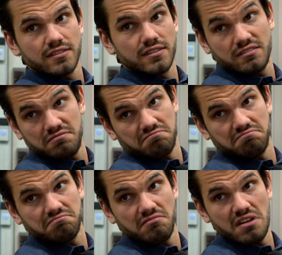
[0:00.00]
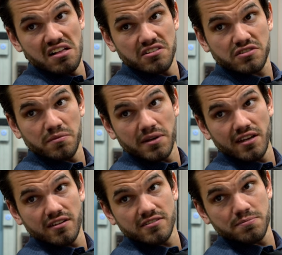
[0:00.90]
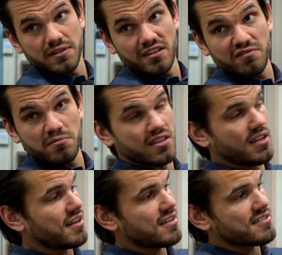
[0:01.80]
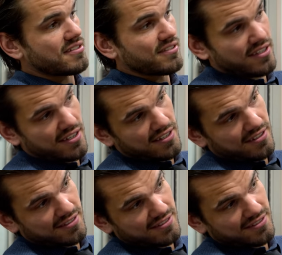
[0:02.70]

Oh. Alice from accounting's been giving me the eyes all day.